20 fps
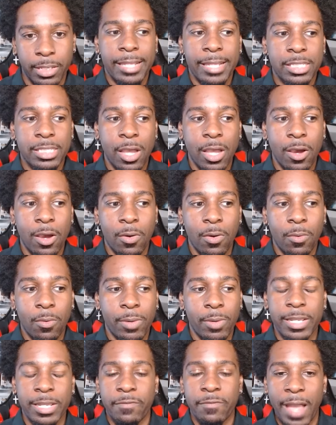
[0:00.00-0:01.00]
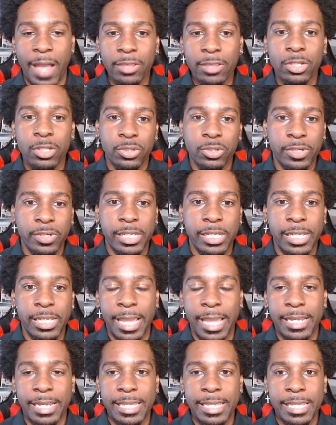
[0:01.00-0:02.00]
And so when he found the tree
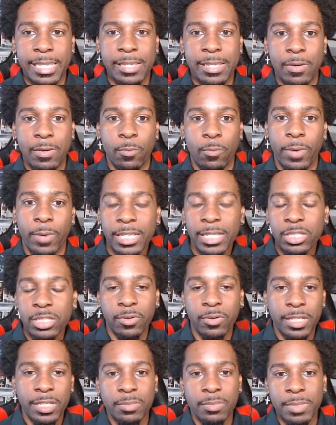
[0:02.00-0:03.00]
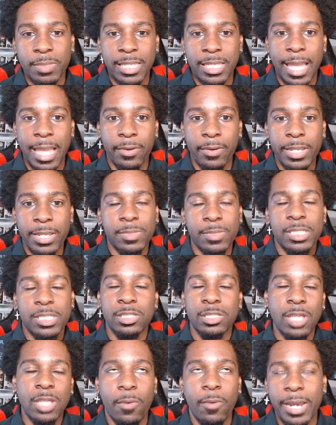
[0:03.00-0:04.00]
and he went into Christmas town, he was
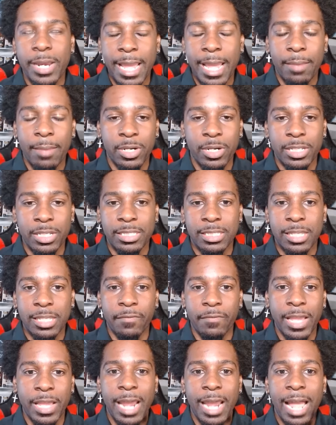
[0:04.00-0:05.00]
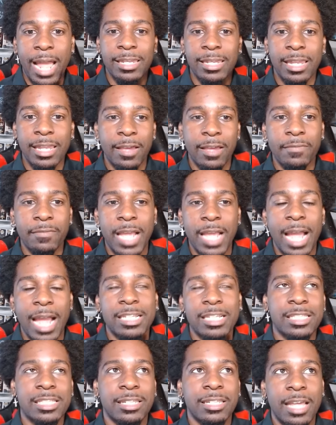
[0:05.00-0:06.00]
so enamored and stuff. And I
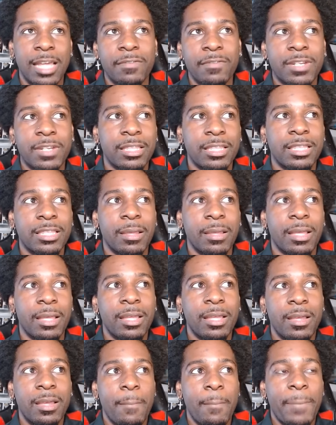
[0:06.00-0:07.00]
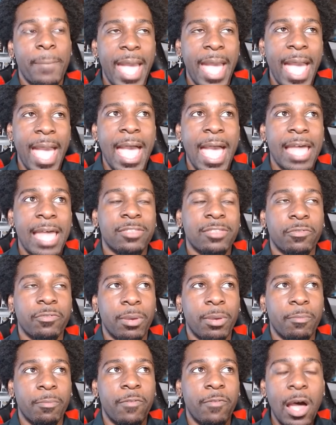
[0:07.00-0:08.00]
just loved the path
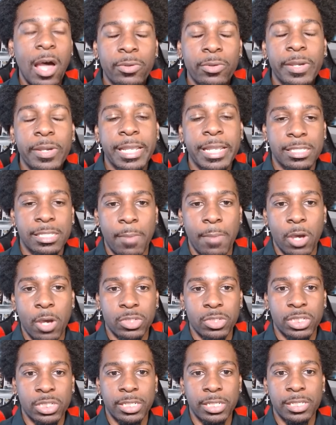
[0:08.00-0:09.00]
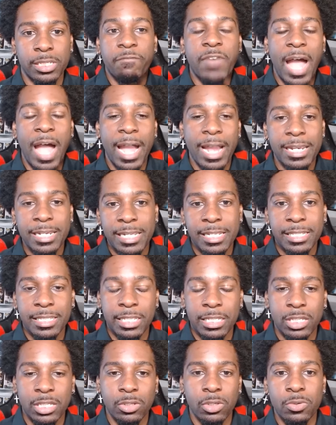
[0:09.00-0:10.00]
from following his emotions, finding the
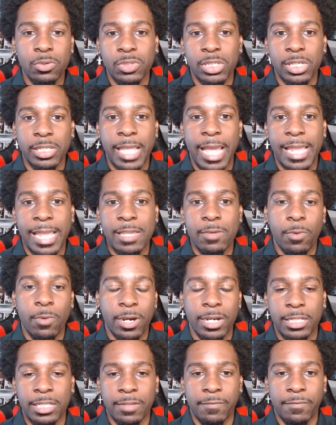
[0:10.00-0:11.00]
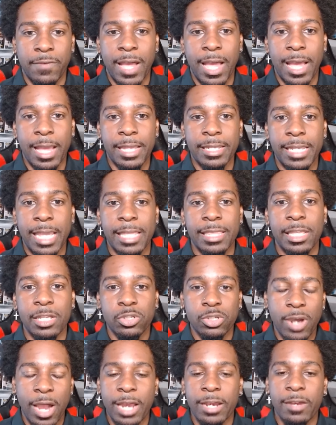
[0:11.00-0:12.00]
solution that he wanted to find, and then
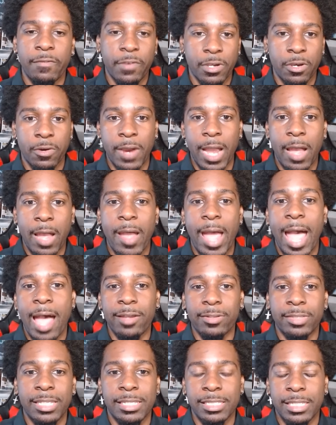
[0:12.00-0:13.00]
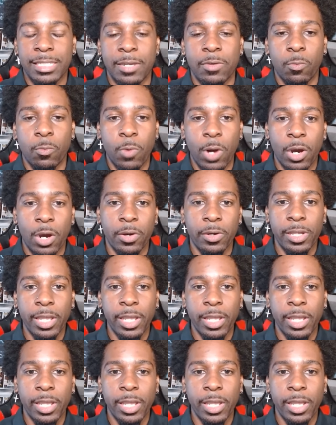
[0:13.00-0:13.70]
trying to figure out how this can work